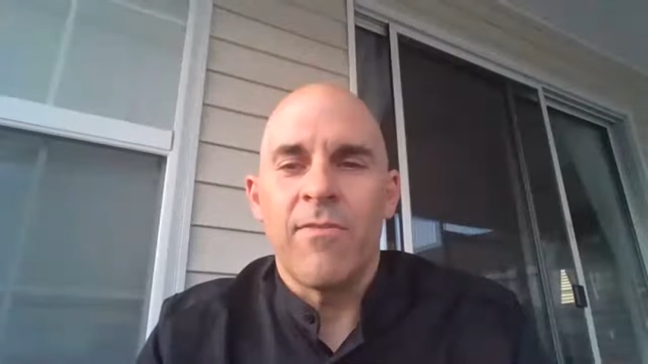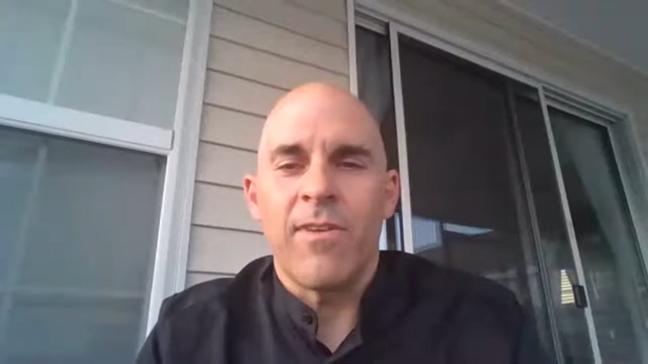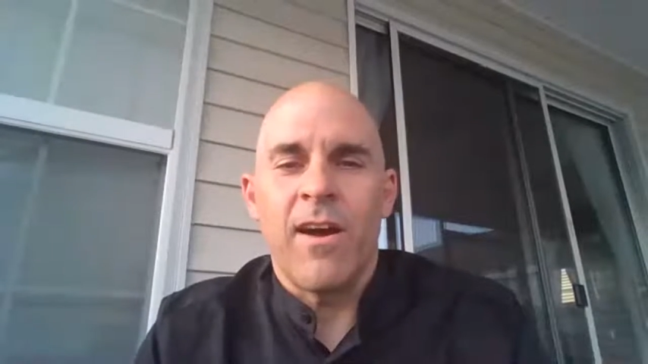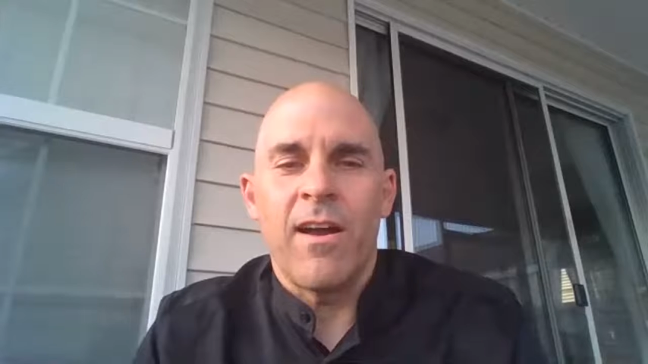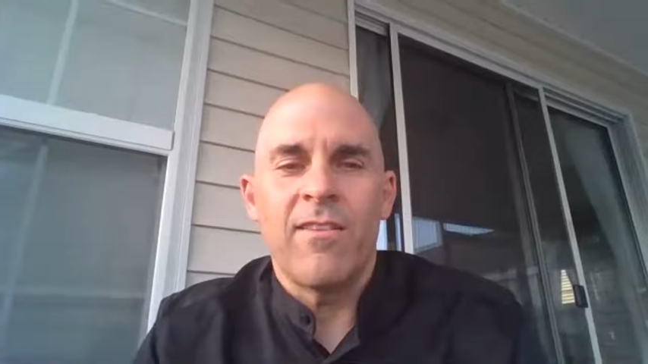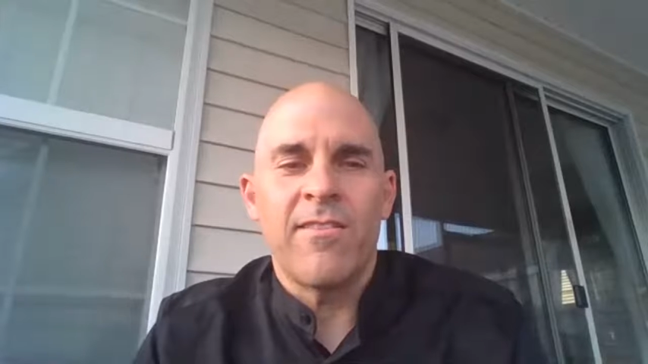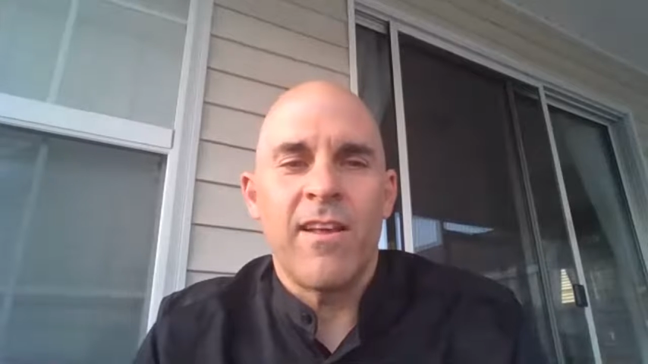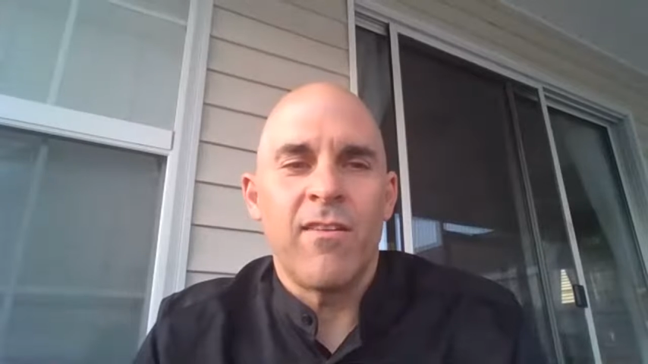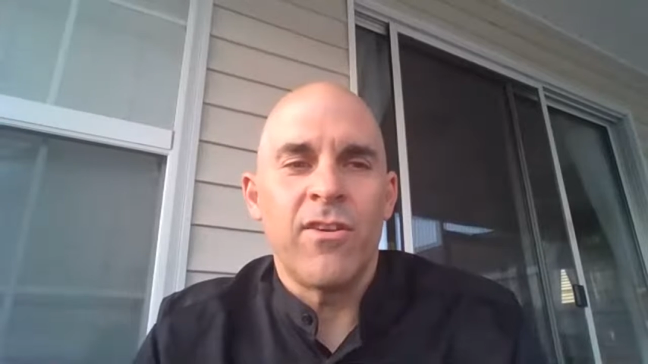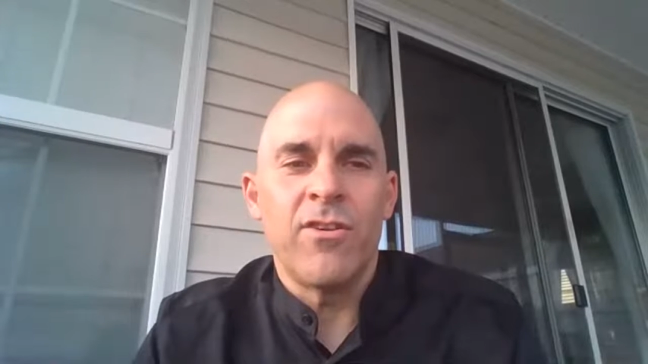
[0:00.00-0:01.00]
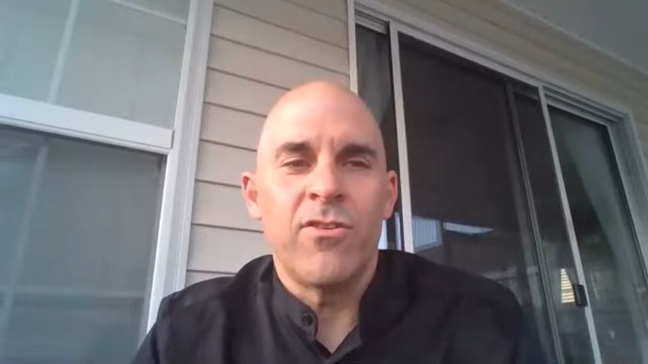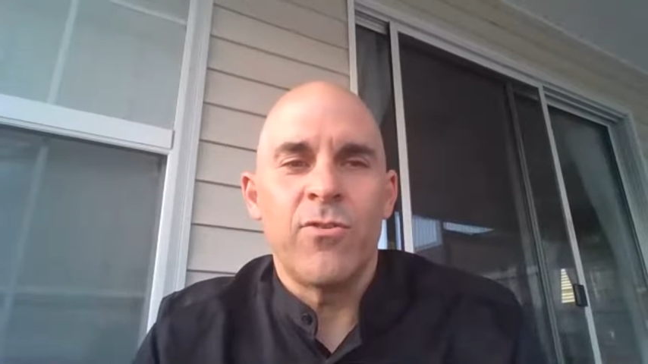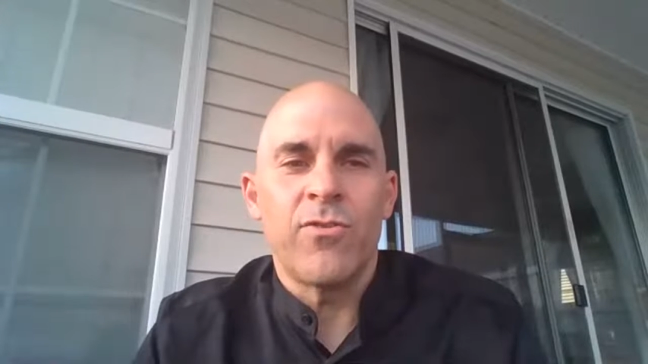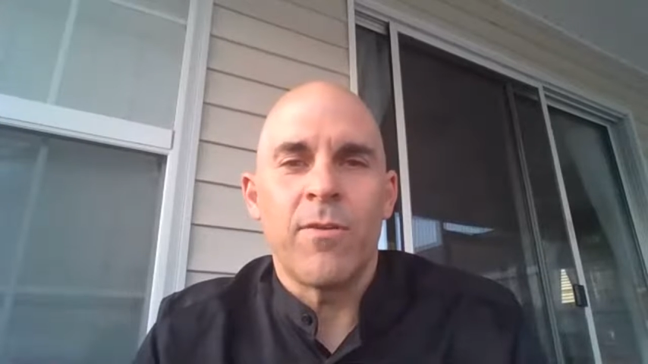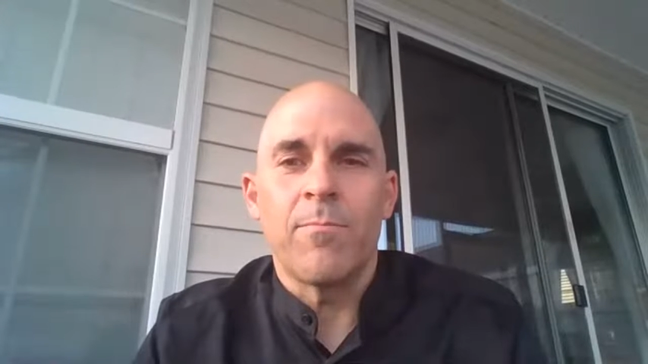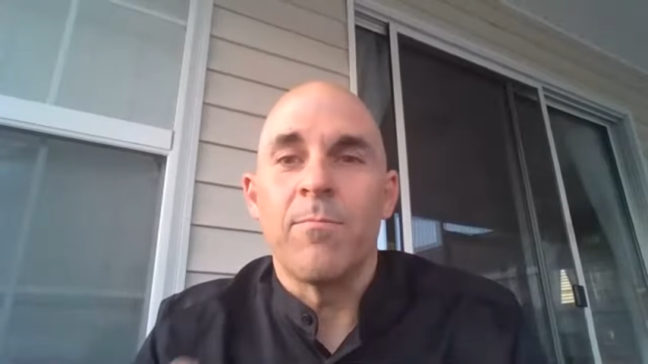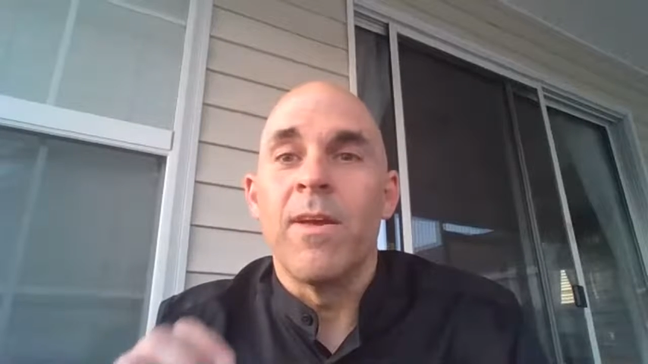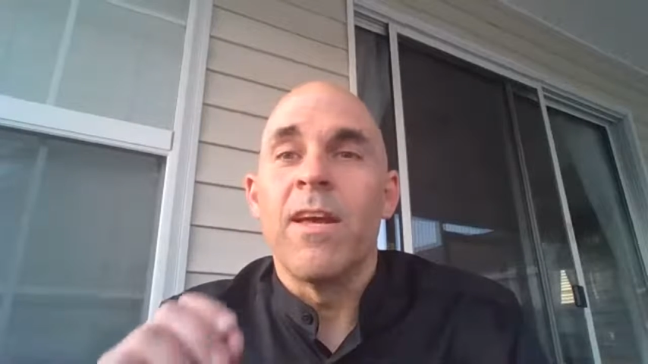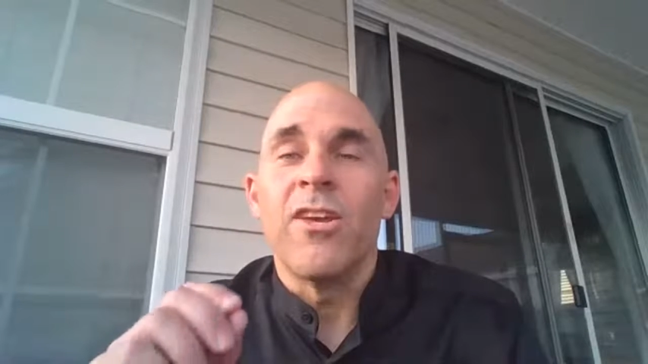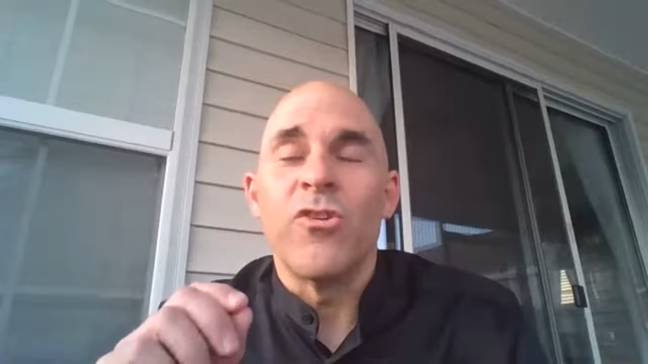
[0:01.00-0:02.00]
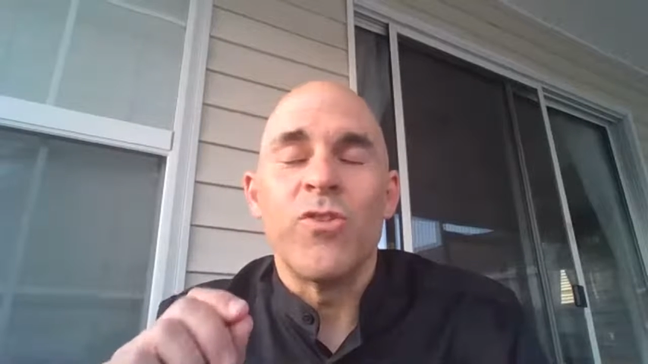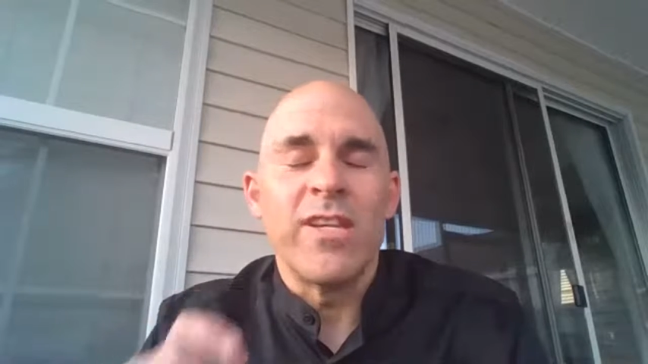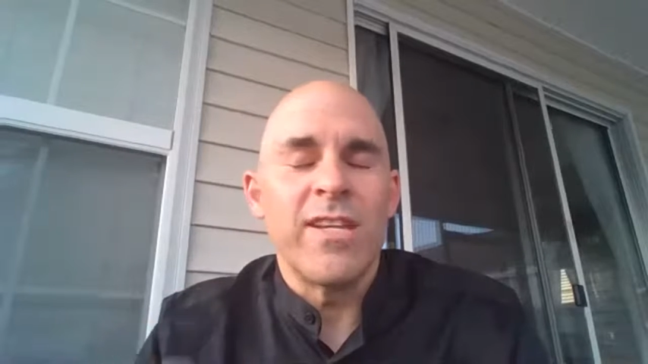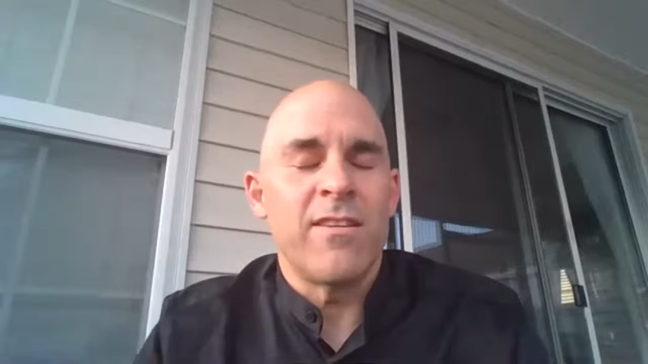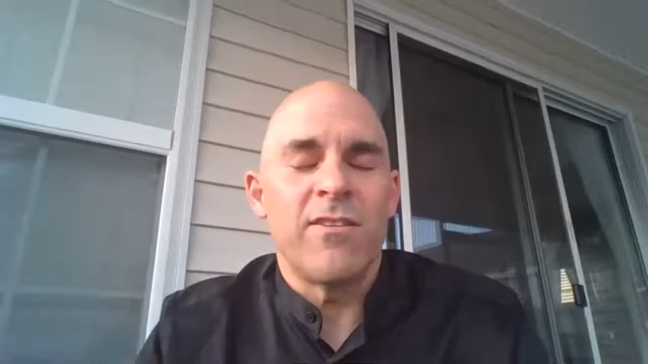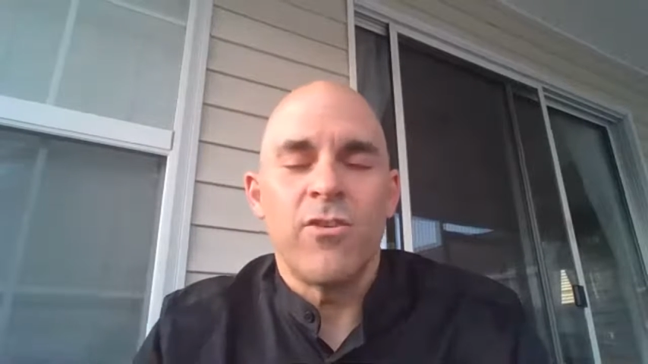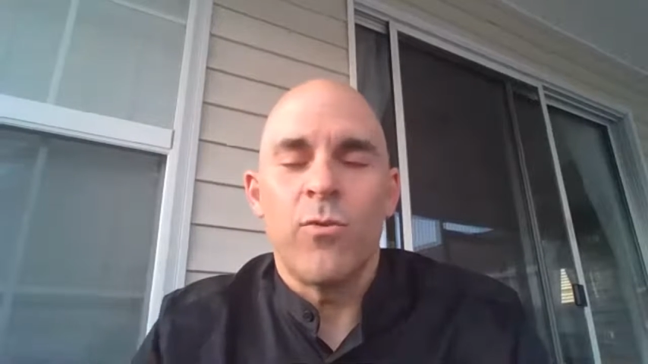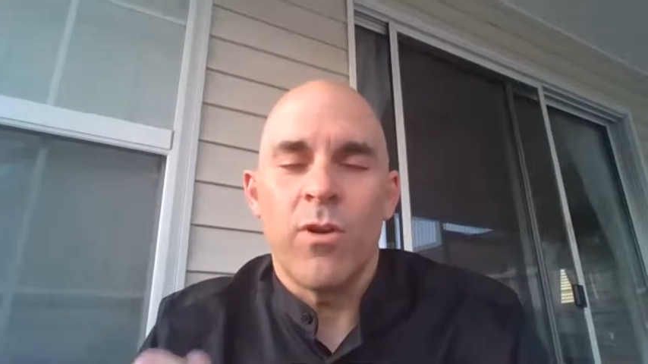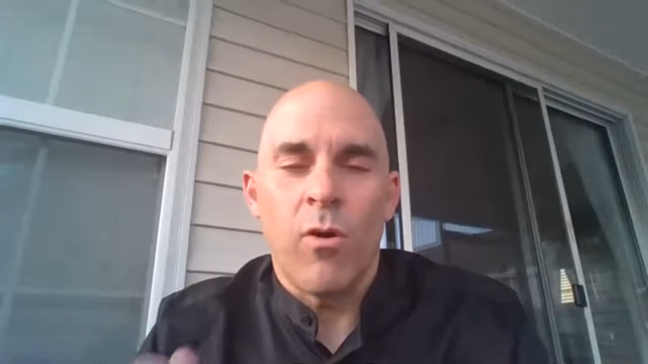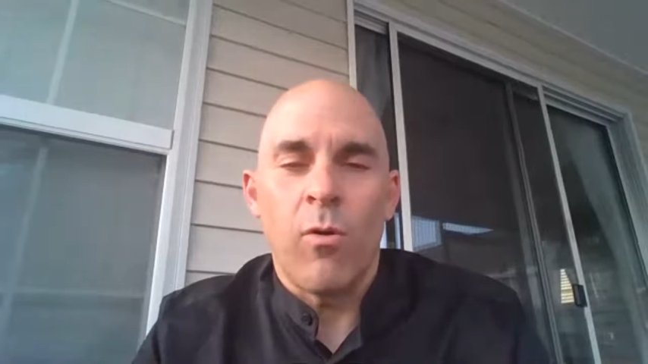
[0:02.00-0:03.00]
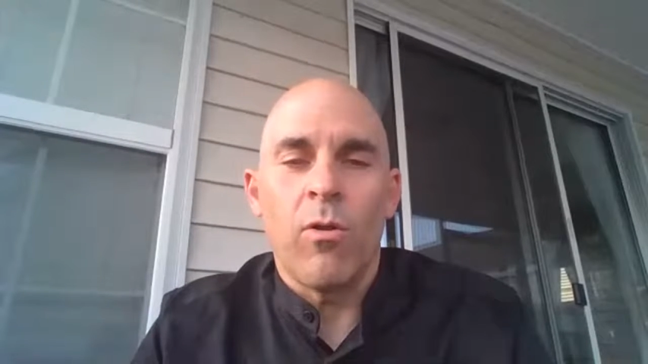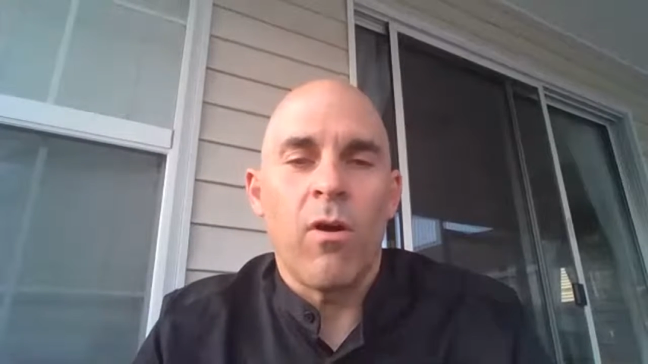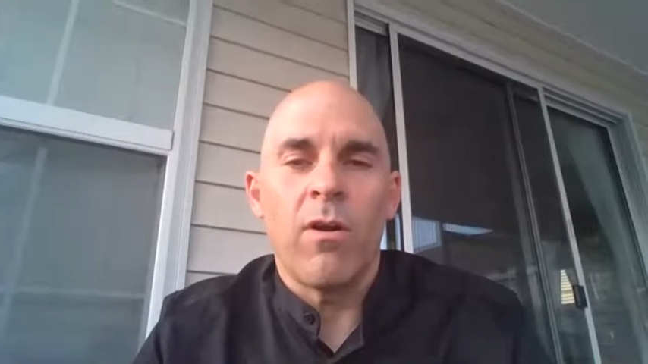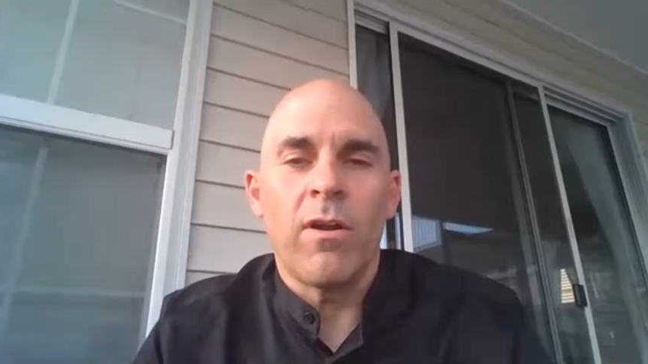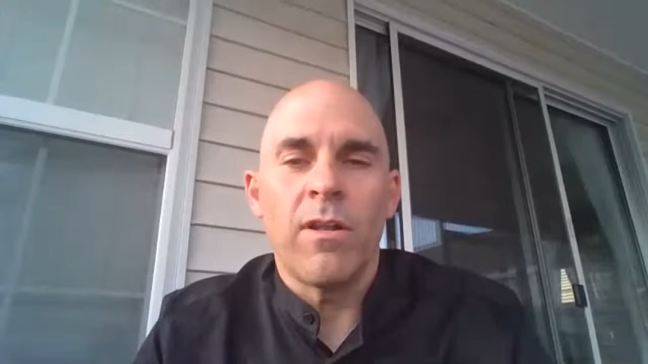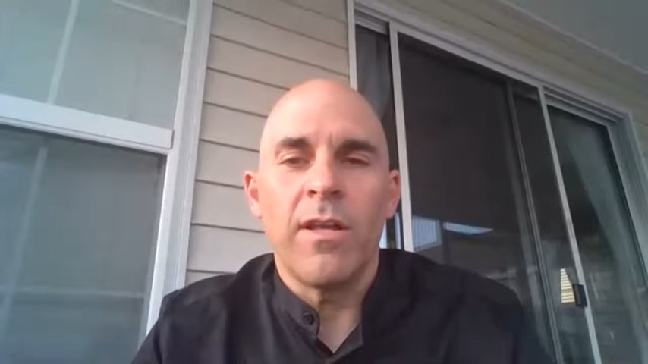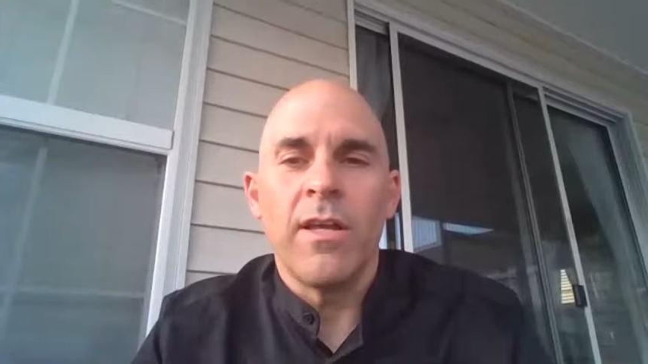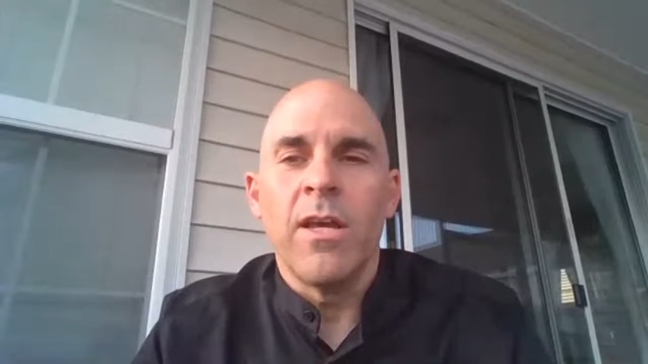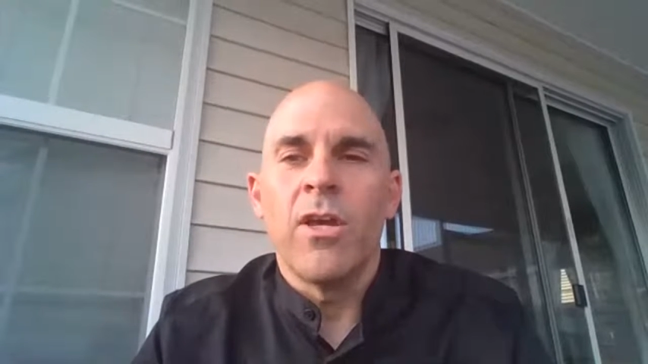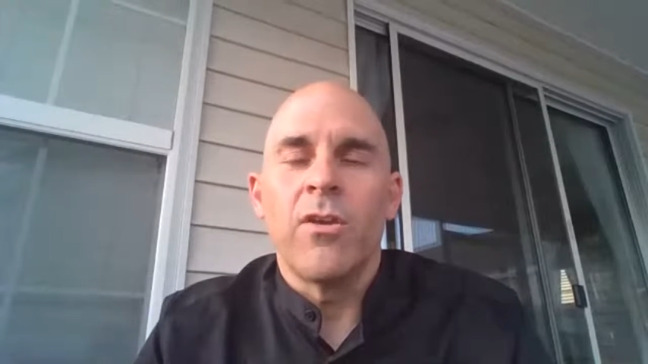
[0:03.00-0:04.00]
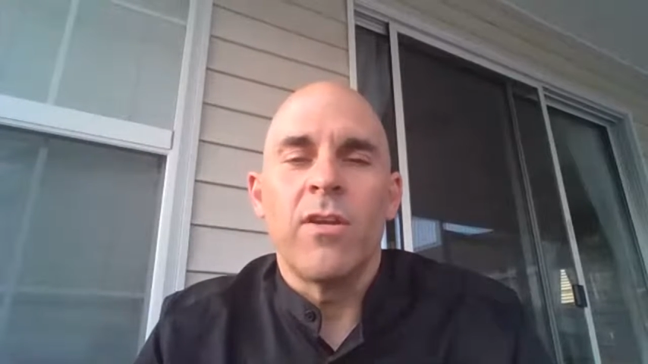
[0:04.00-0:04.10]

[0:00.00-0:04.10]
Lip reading: If God is telling you to do something, you need to do it wholeheartedly.